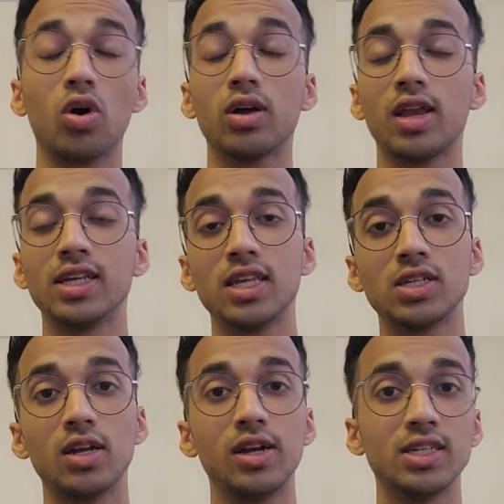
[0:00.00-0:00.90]

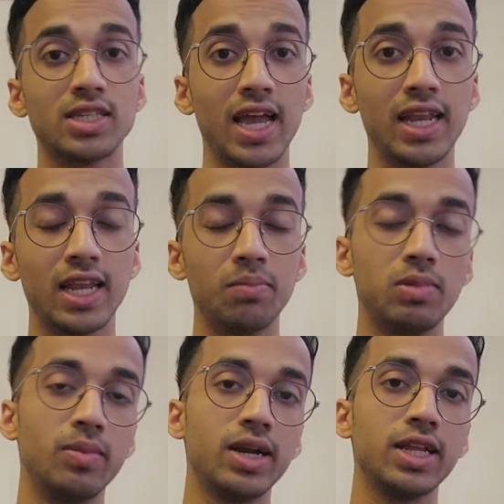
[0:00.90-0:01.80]
organizational design and
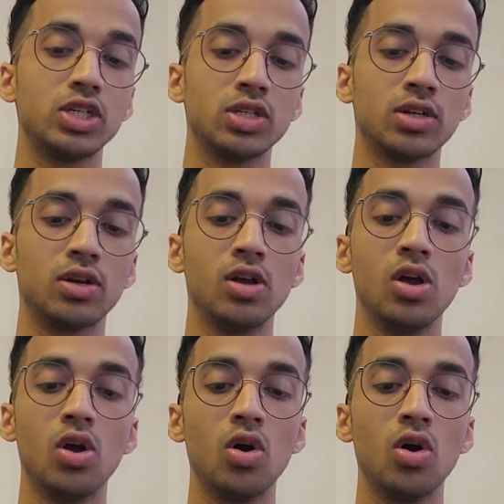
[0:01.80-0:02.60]
implementation,